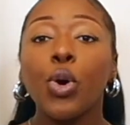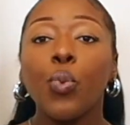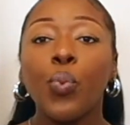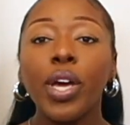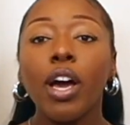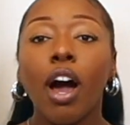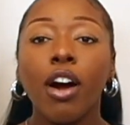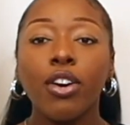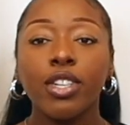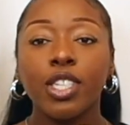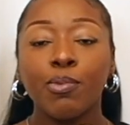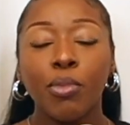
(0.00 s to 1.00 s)
we are
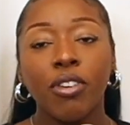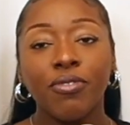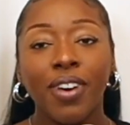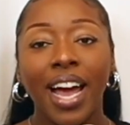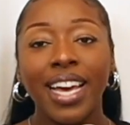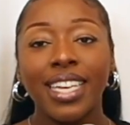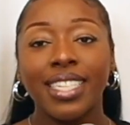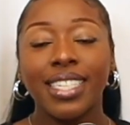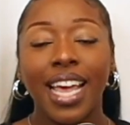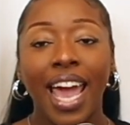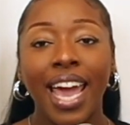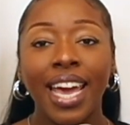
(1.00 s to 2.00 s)
on Spotify as
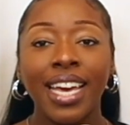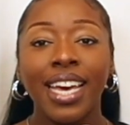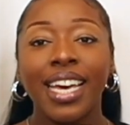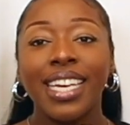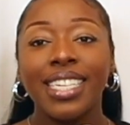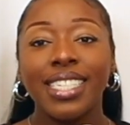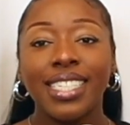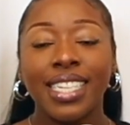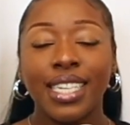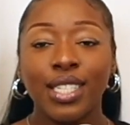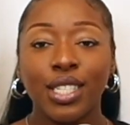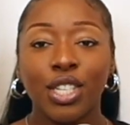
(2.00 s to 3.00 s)
Hey
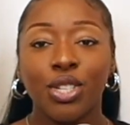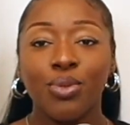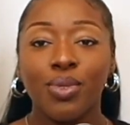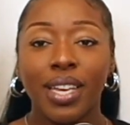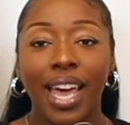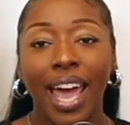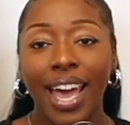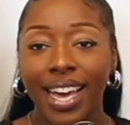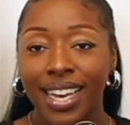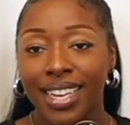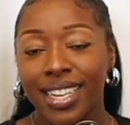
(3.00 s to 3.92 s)
Sis UK.